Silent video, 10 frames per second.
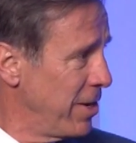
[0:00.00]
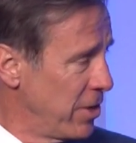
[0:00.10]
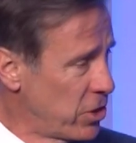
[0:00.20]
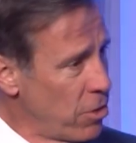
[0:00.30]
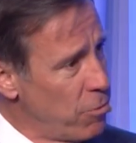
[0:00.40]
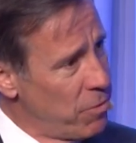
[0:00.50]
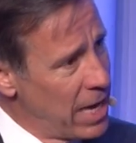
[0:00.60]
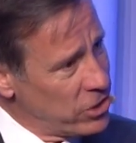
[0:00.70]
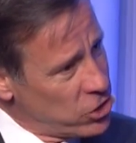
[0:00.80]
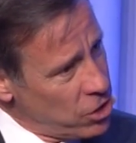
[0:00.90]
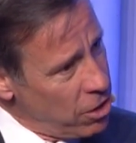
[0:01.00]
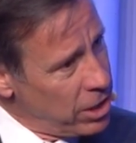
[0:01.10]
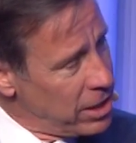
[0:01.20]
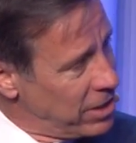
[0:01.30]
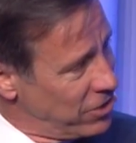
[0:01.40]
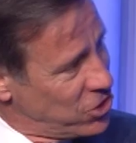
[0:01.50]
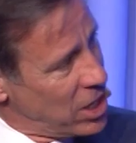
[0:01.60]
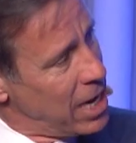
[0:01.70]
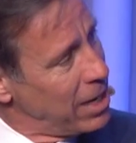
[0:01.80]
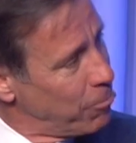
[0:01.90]
So that started a
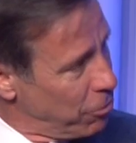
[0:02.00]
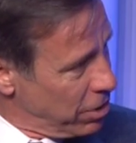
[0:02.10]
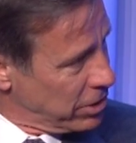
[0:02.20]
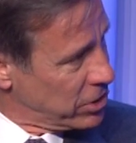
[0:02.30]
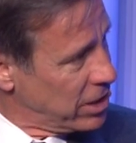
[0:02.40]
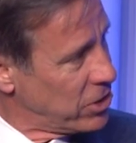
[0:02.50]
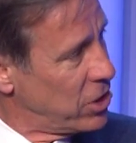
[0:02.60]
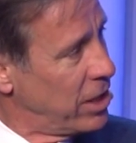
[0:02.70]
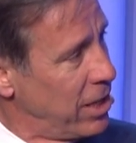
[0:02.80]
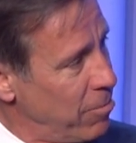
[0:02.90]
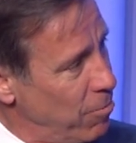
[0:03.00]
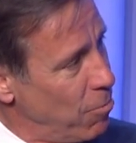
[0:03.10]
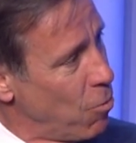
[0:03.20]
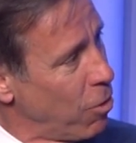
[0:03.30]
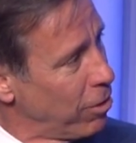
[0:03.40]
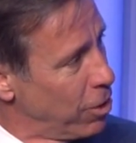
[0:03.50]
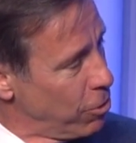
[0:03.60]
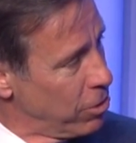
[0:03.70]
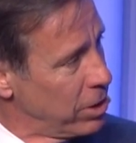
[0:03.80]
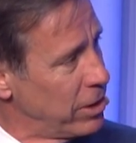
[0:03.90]
design process to get more
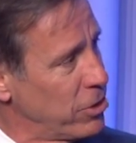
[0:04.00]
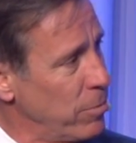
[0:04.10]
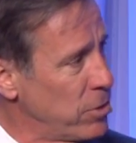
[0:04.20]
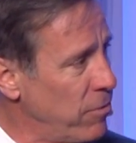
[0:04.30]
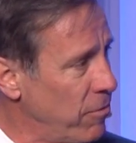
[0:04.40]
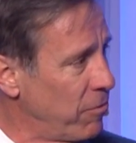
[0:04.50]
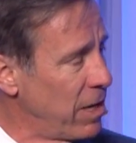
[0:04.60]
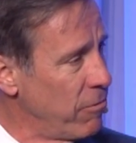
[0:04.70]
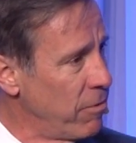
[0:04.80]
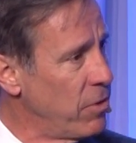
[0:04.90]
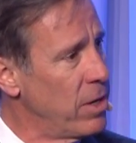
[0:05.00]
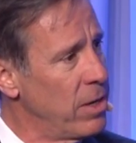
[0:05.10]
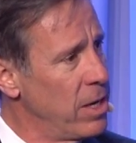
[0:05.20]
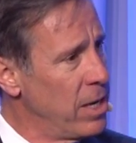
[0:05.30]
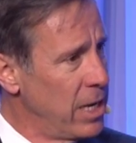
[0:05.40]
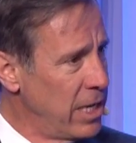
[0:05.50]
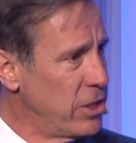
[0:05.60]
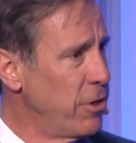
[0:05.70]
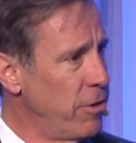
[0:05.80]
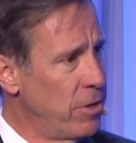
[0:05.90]
local in terms of the flavor of the
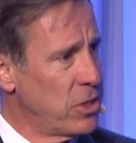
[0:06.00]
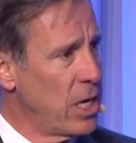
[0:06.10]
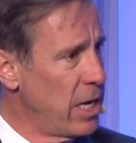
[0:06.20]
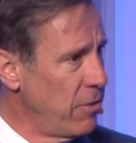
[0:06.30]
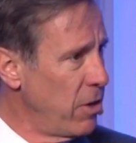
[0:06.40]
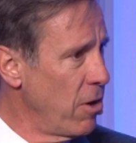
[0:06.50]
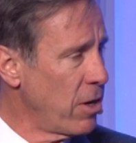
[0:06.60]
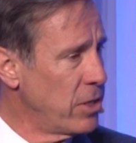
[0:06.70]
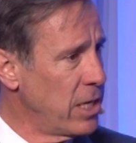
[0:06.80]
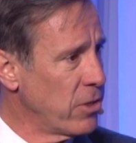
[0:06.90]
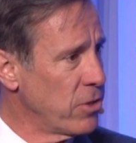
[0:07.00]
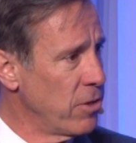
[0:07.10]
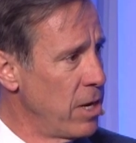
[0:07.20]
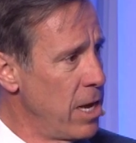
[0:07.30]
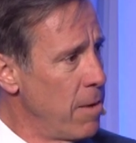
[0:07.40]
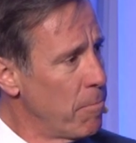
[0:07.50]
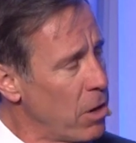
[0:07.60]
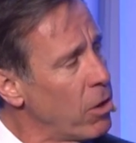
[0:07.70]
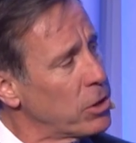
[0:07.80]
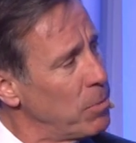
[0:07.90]
interior design and the architecture, but
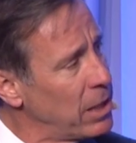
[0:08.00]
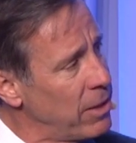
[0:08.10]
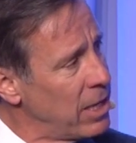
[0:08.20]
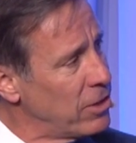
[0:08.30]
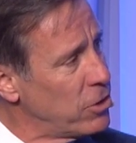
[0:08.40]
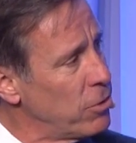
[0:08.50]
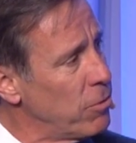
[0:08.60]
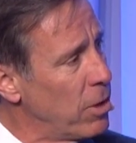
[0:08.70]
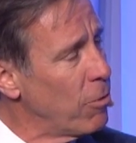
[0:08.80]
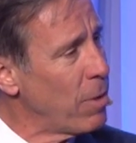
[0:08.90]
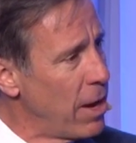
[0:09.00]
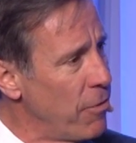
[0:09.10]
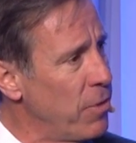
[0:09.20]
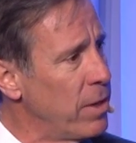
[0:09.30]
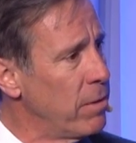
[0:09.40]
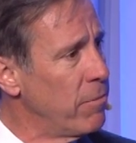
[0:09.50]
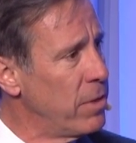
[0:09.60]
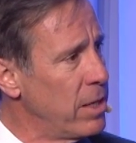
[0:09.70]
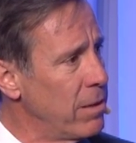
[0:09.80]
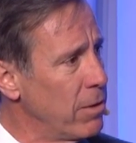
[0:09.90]
ultimately then too around the
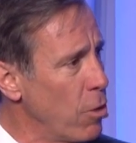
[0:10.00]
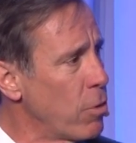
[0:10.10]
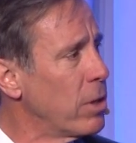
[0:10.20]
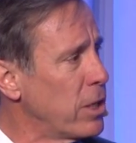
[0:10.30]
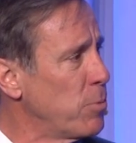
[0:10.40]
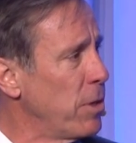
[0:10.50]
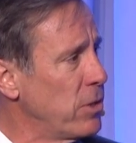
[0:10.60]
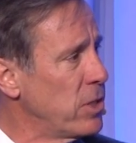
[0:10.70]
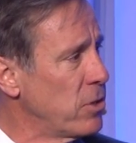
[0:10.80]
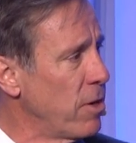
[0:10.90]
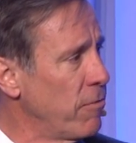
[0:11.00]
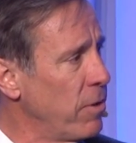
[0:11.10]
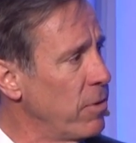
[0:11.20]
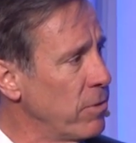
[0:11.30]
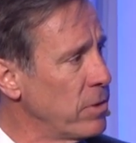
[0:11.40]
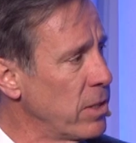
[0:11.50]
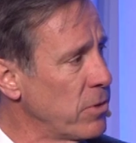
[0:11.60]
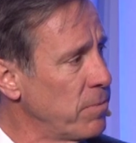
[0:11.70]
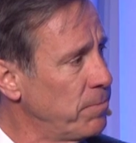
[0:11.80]
local experiences offered in the hotels.